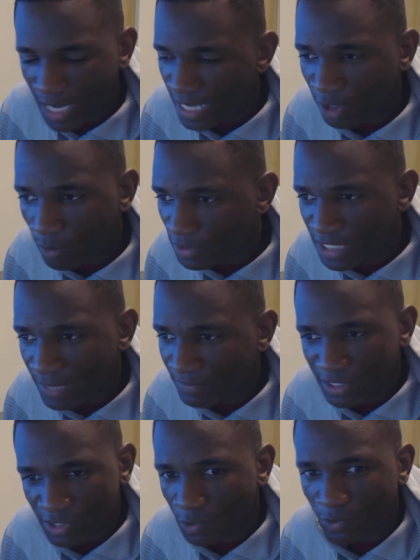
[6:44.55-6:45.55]
Had almost had
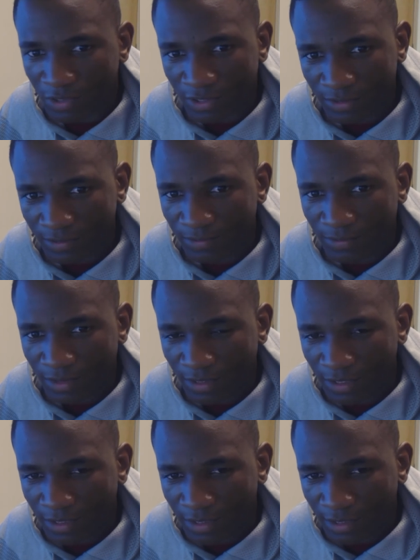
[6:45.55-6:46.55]
me sold.
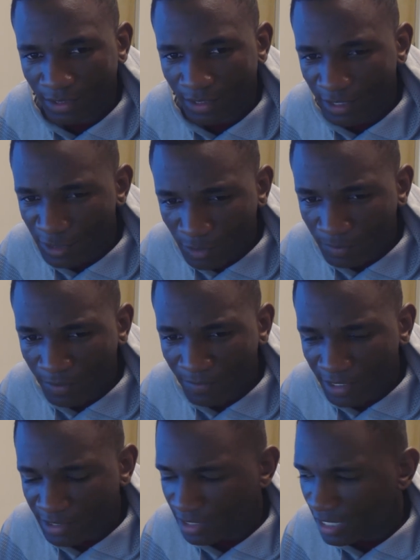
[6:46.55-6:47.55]
It took me a
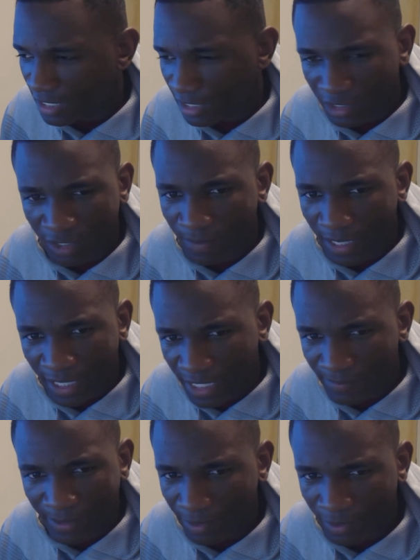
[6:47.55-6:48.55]
minute to kind of clear my
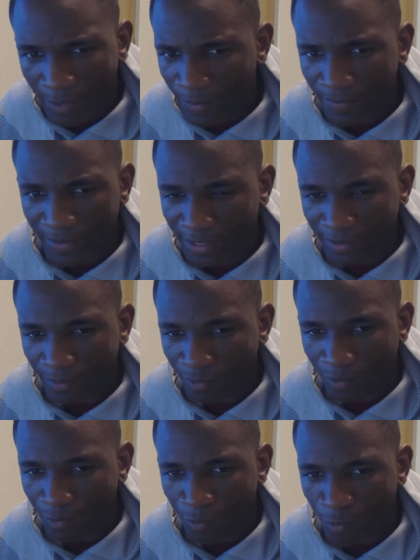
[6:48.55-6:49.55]
head and be like, okay, wait a minute.
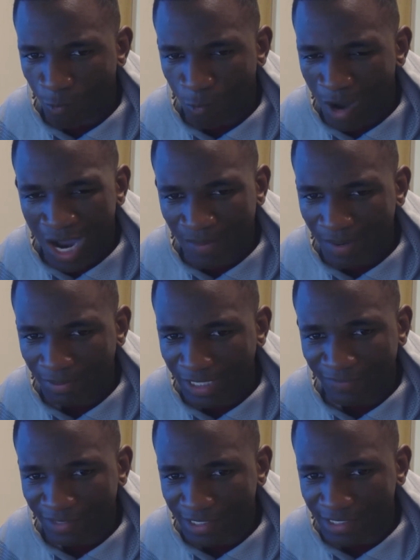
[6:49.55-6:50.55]
Why am I
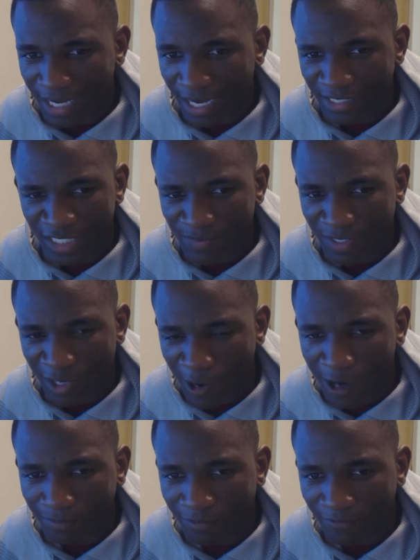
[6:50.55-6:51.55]
believing this guy? He's been
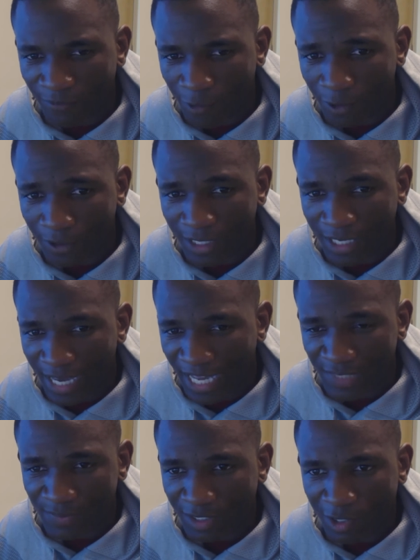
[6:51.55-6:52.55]
caught before,
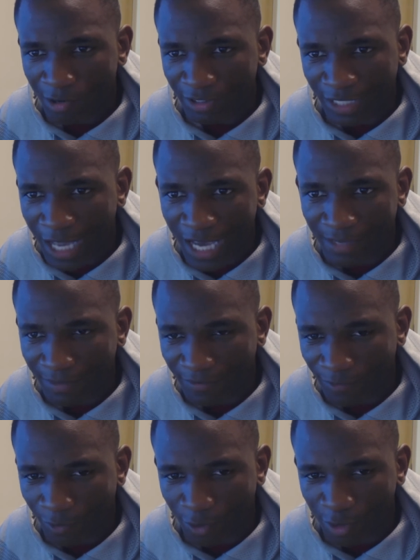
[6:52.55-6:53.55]
and he's been caught lying
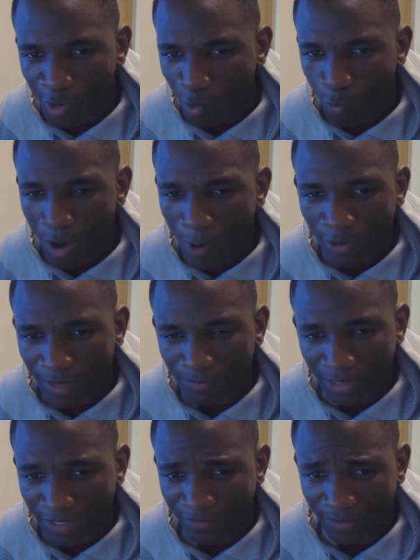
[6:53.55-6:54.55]
before. Why would I
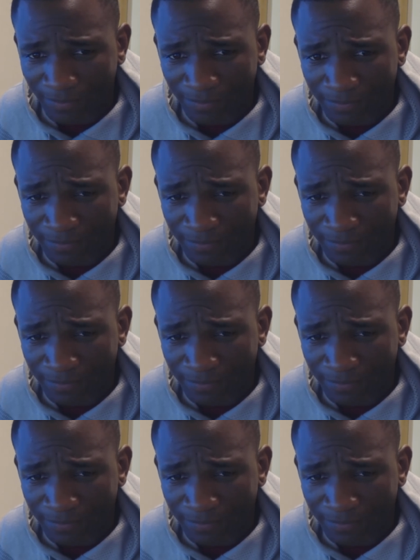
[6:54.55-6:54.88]
believe him?